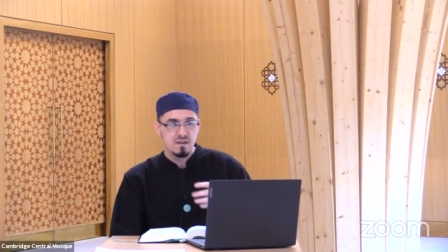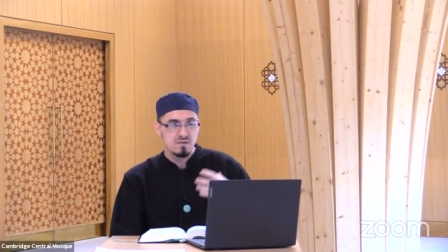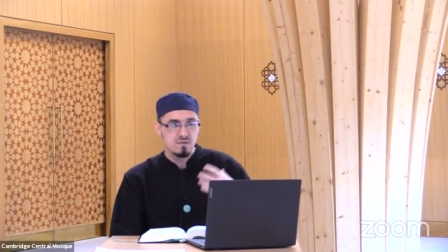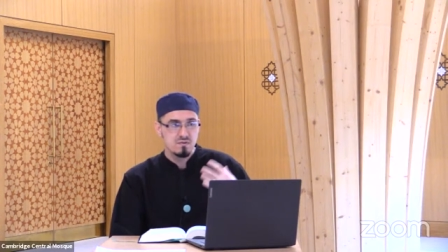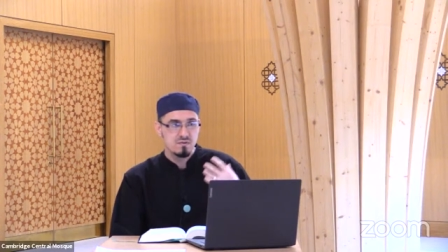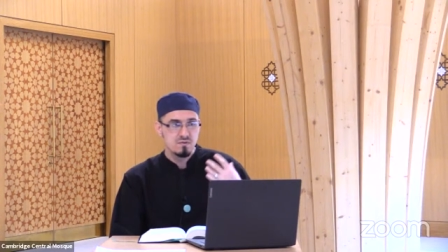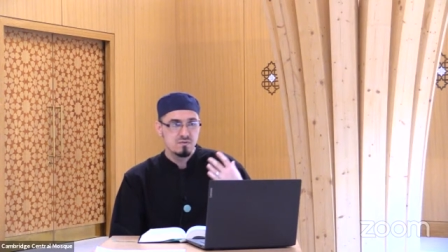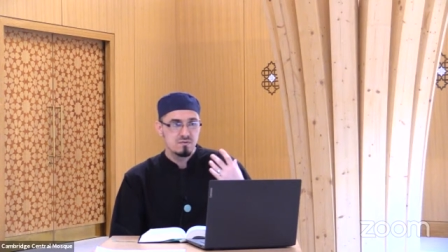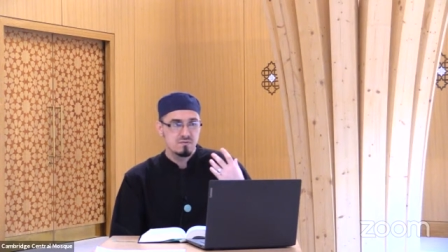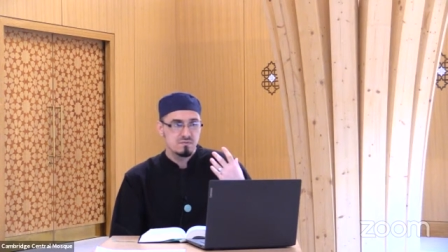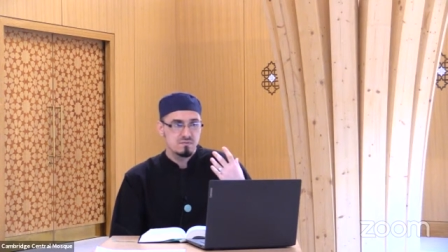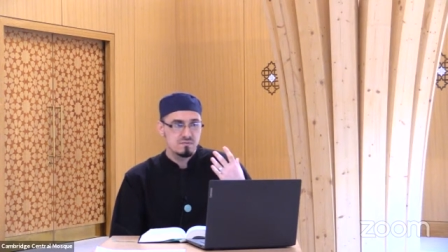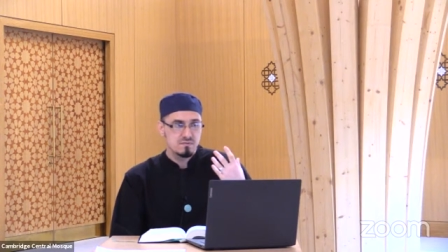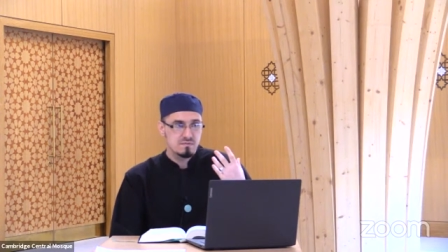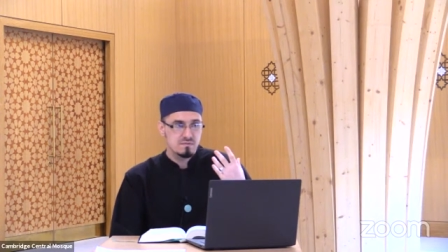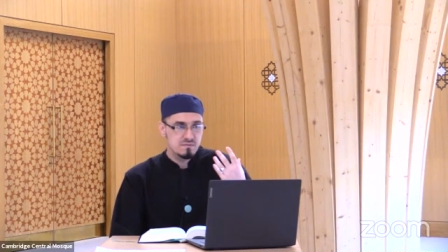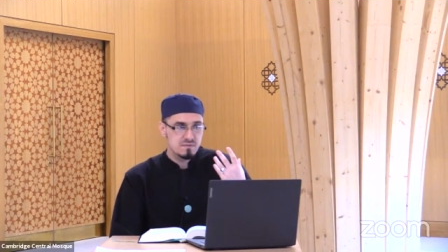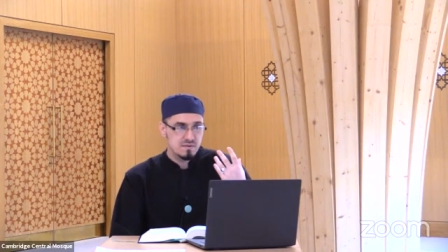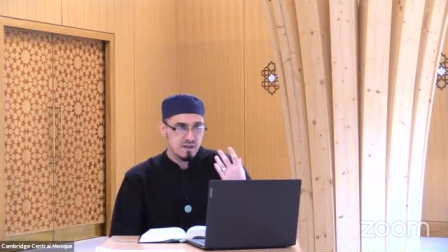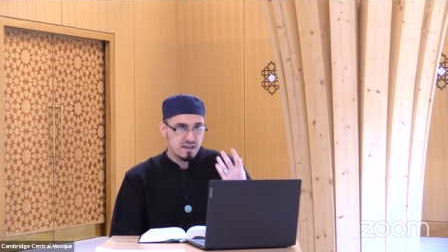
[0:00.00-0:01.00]
you
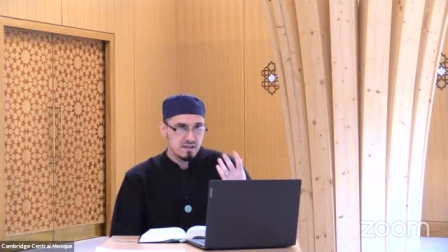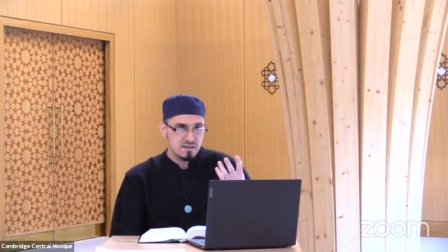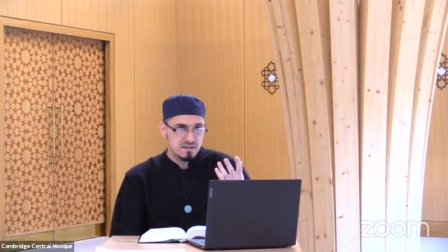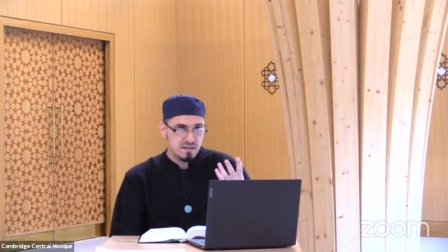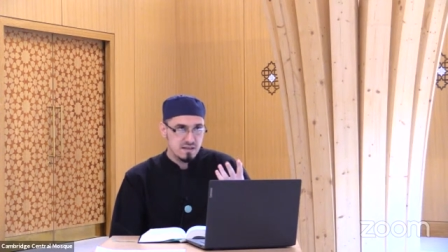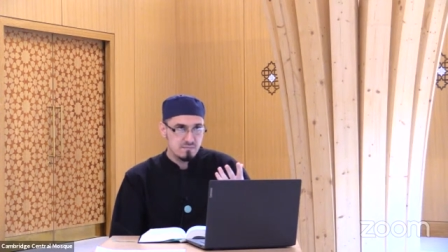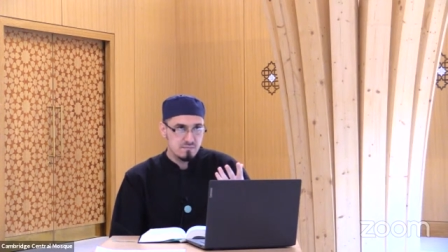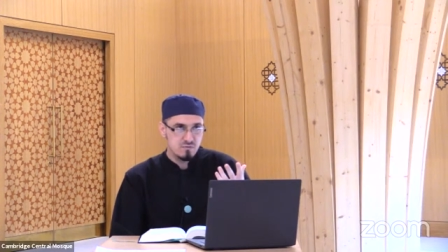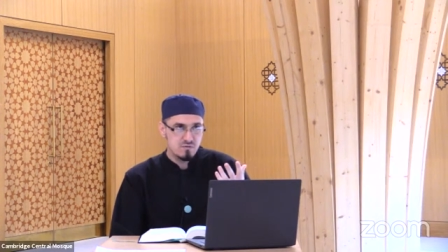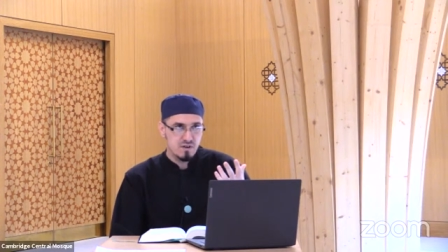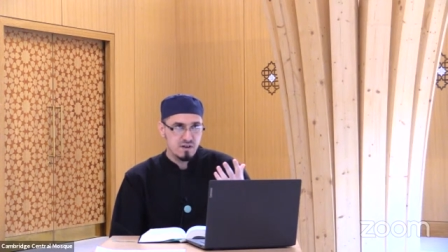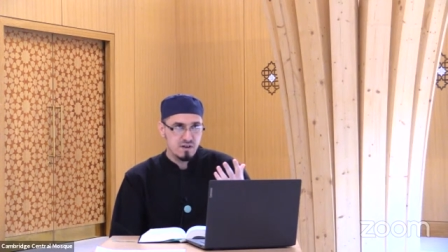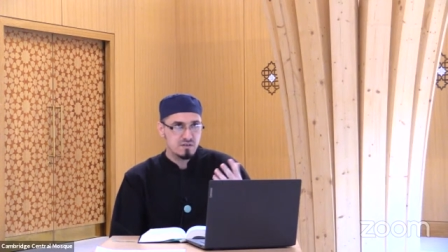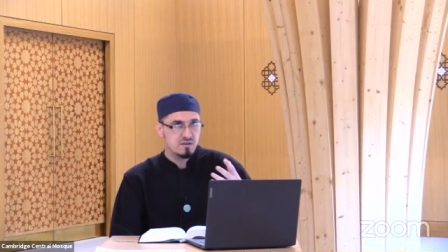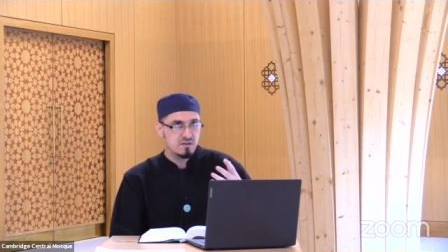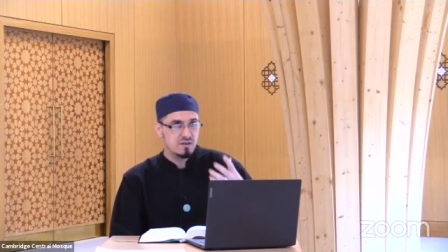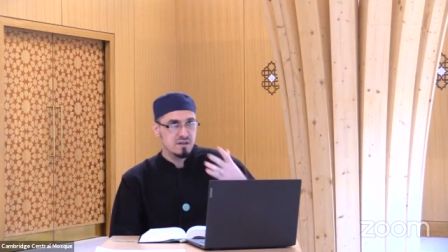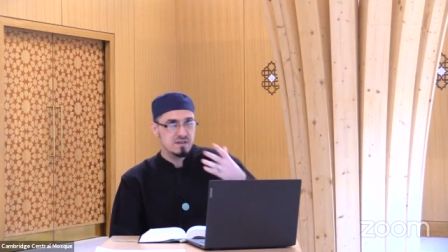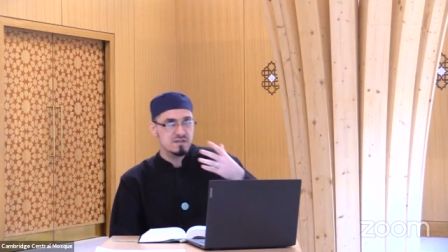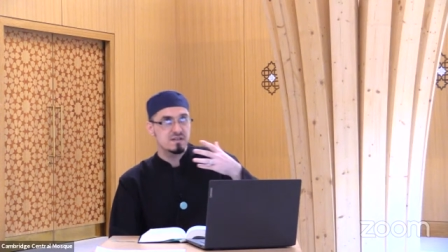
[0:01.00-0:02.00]
uh, seem to
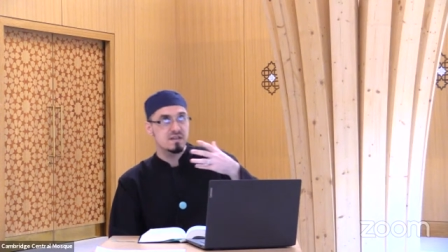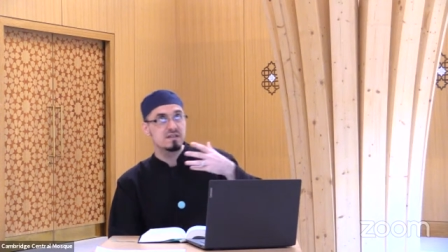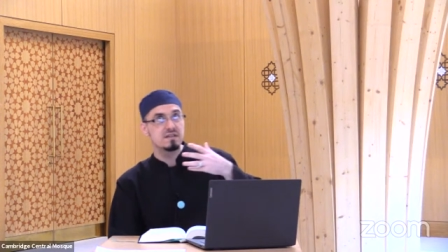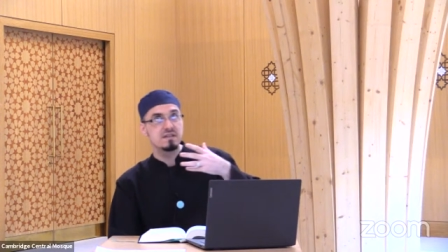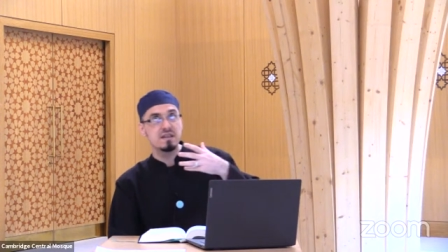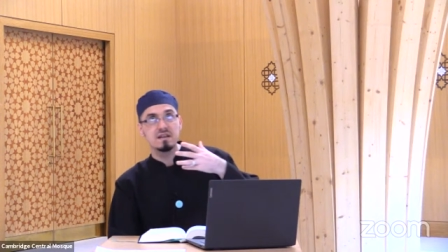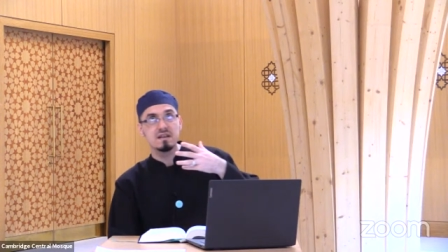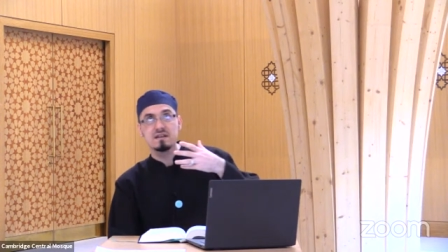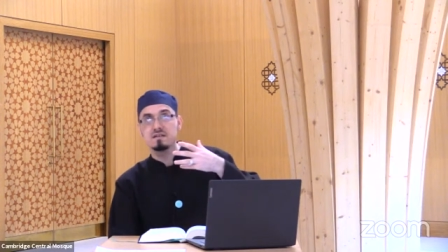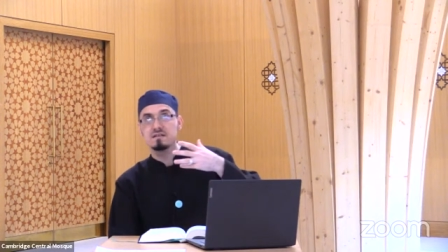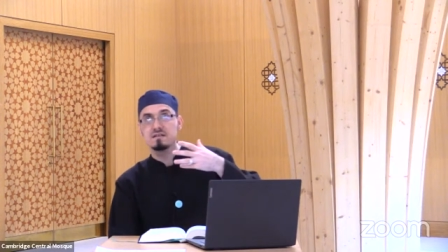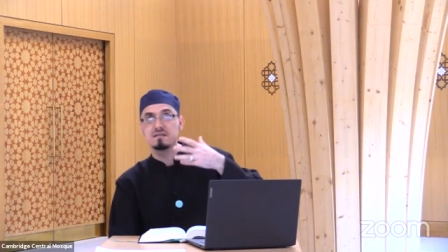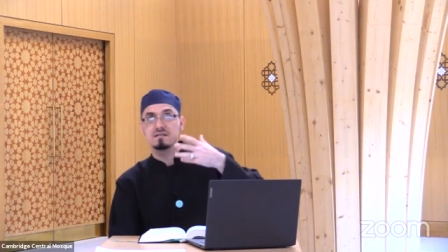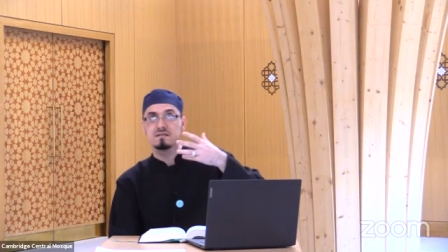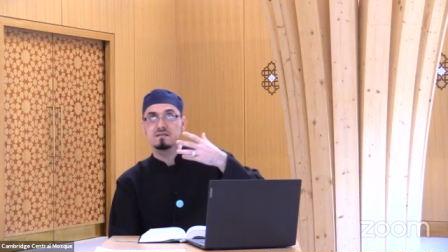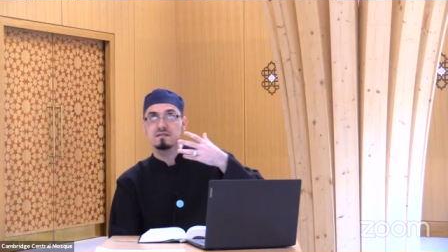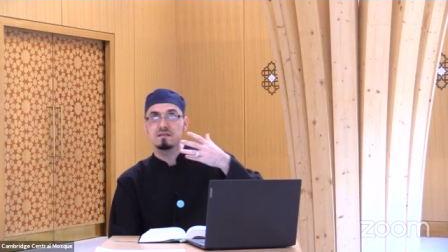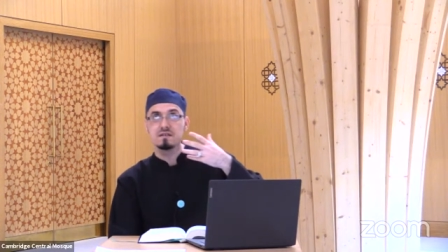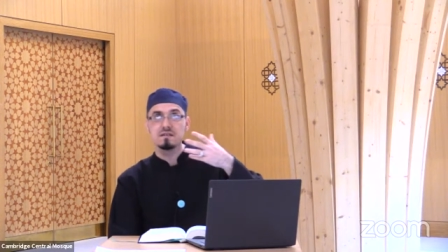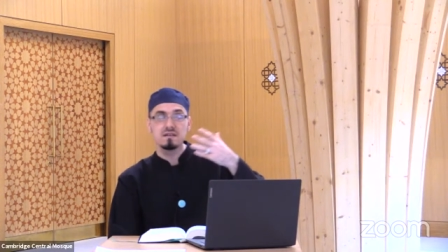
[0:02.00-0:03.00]
acknowledge that there
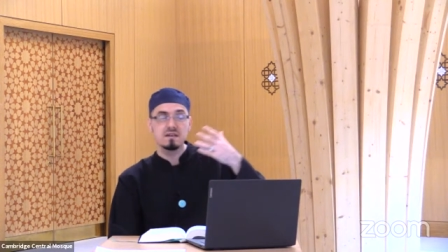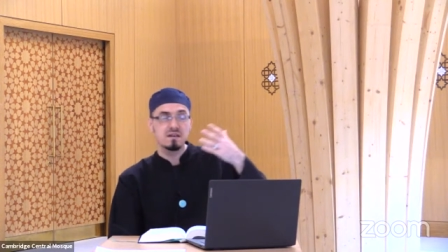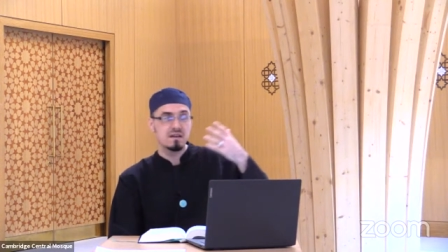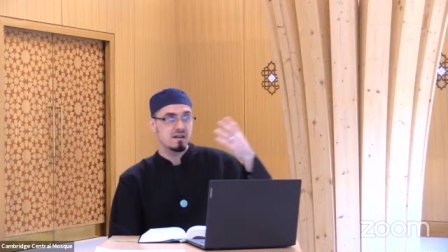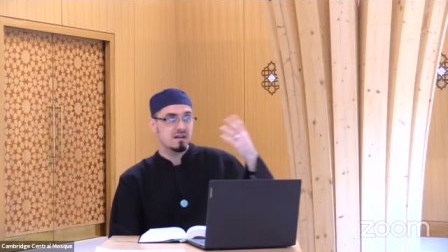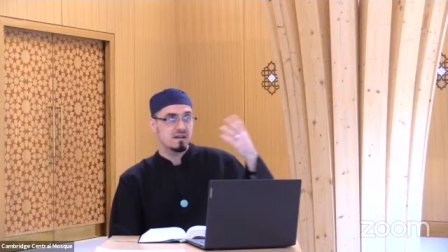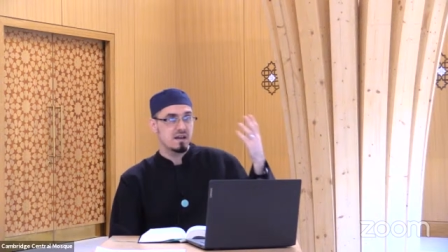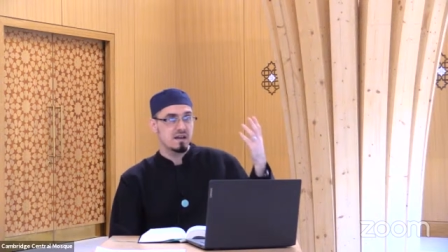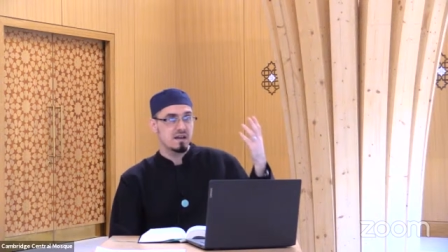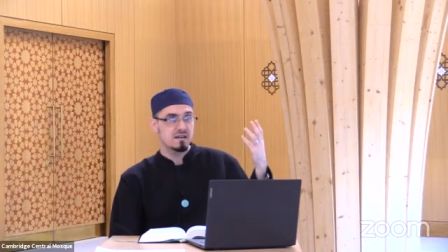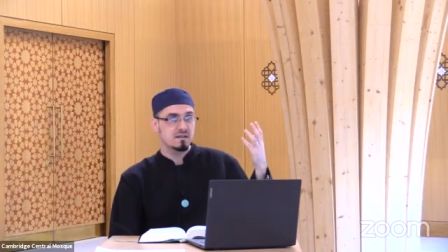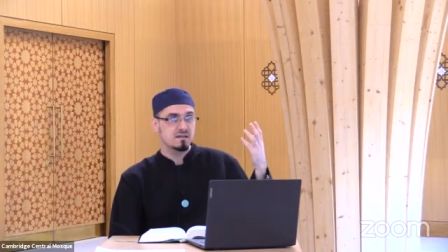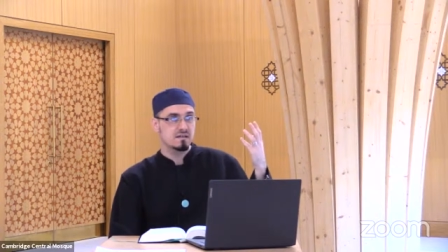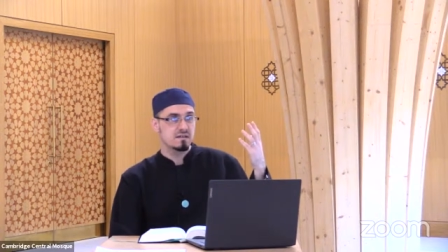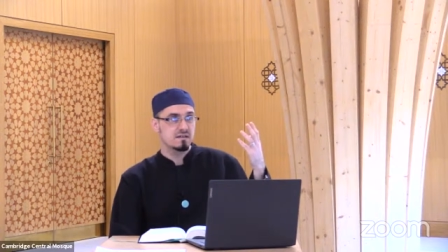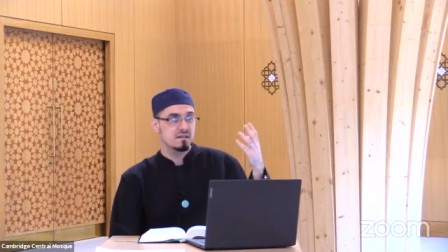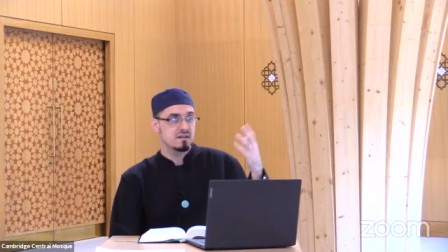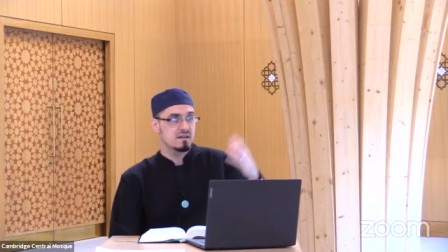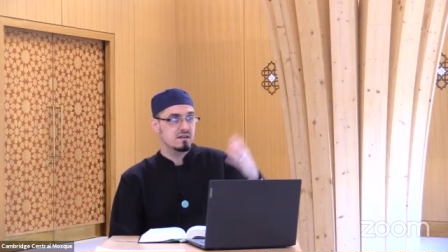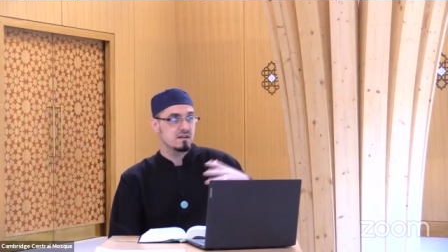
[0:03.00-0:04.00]
is uh, like uh,